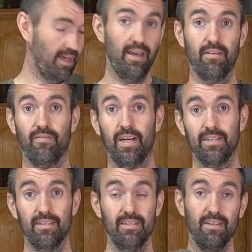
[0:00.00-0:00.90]
And
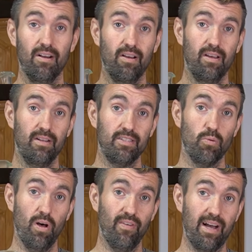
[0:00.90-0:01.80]
finally,
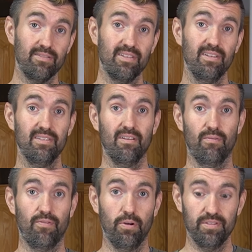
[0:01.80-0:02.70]
12 ounces
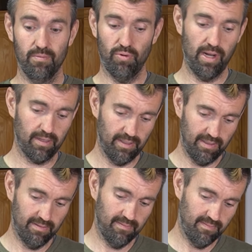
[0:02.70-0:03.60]
frozen broccoli.